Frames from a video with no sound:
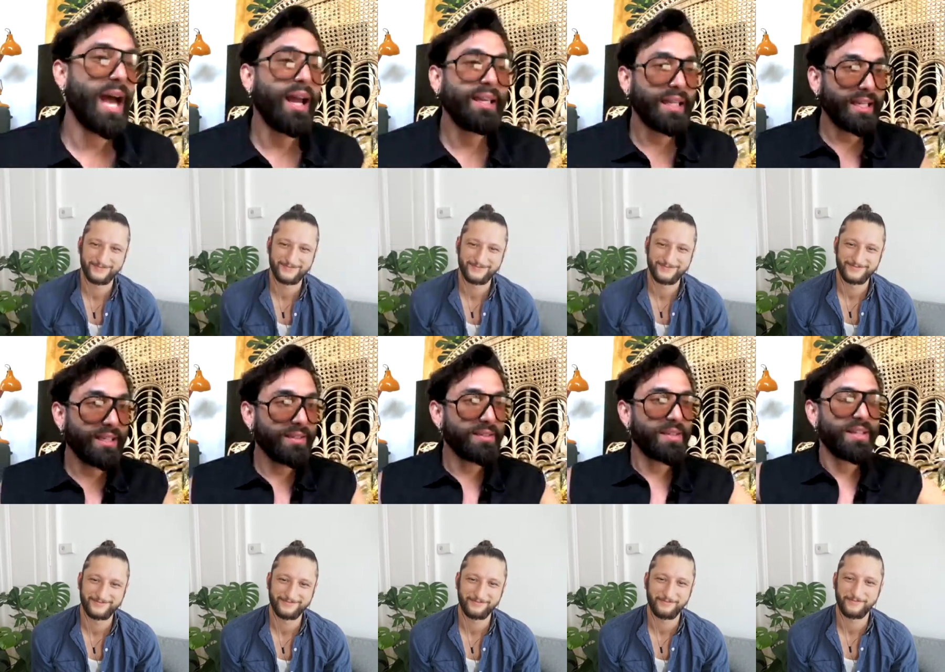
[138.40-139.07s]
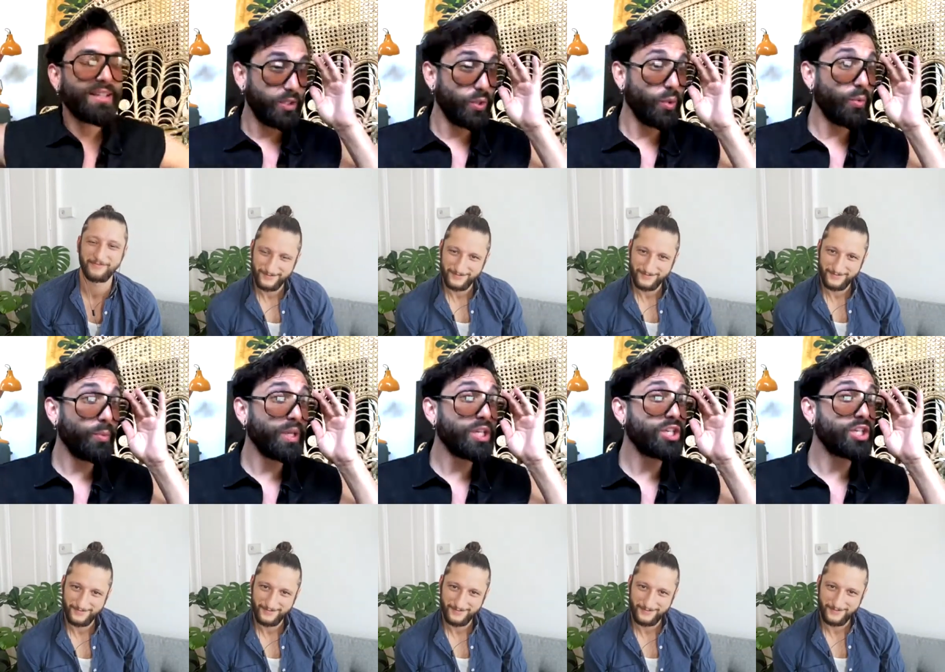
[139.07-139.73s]
Speaker 1: Darling, do
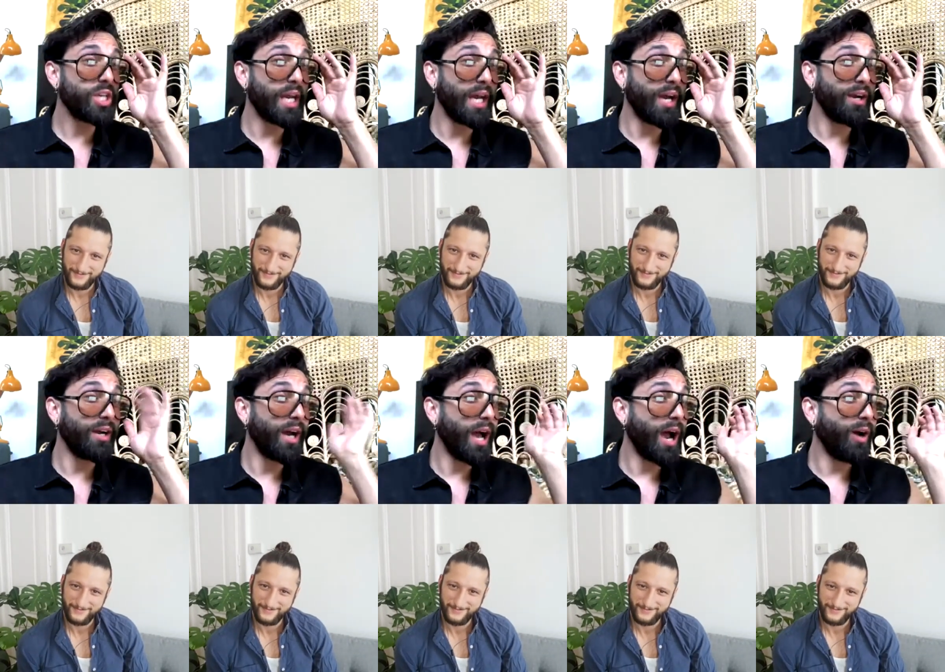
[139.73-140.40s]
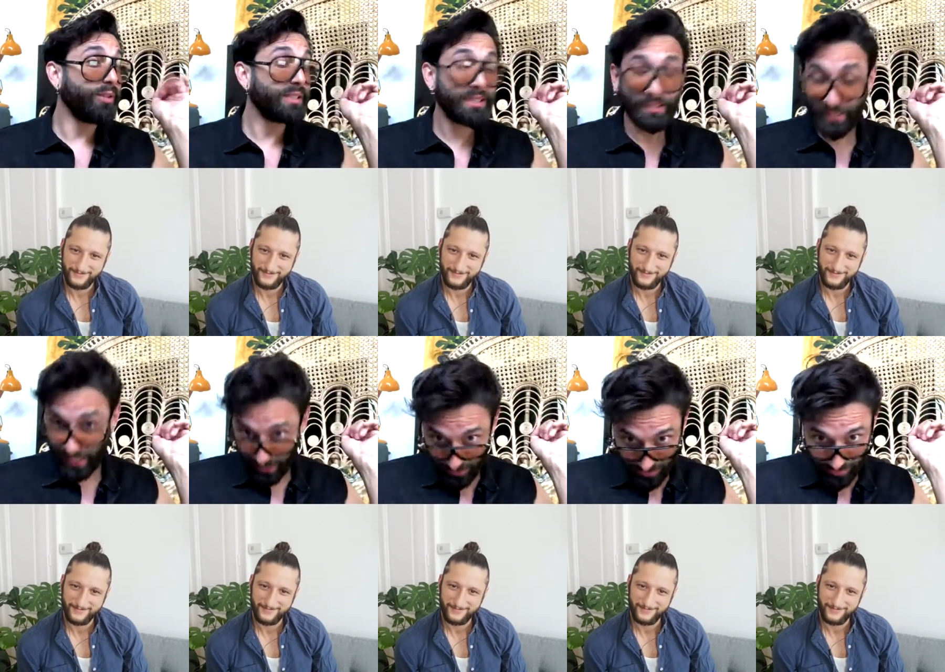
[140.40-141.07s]
we share
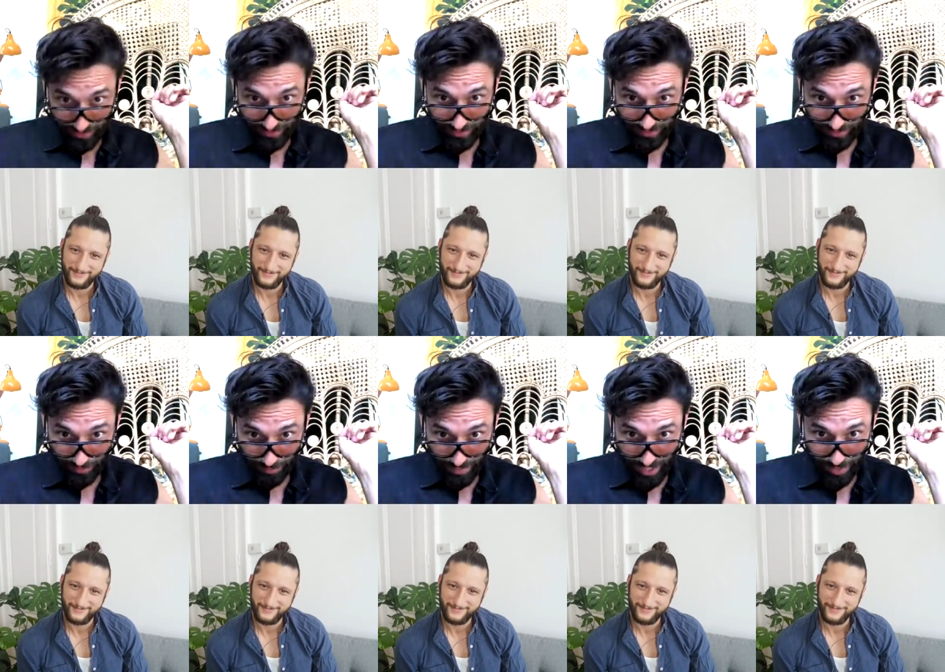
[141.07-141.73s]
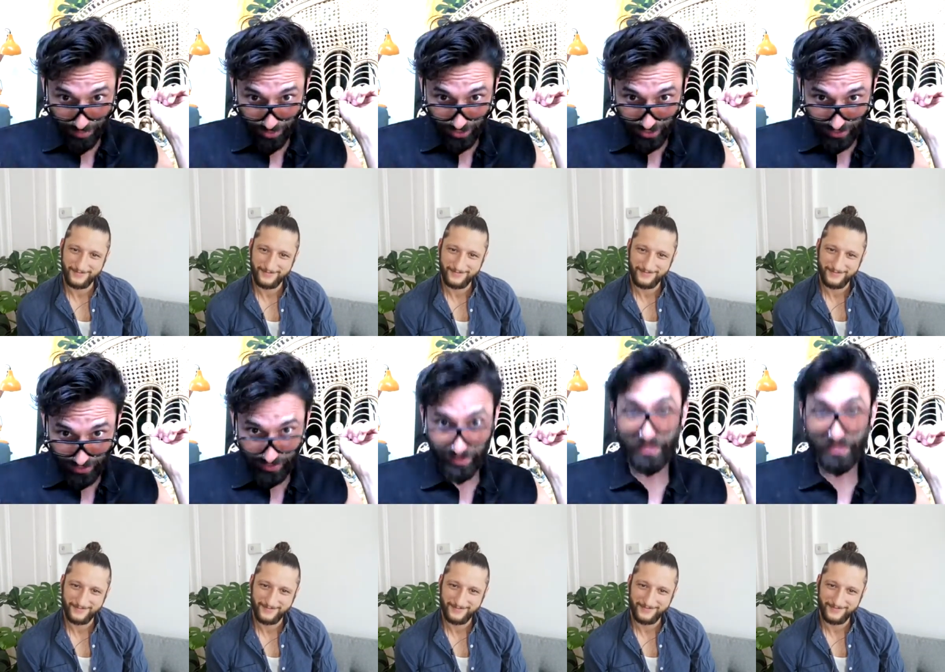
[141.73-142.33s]
outstanding memories?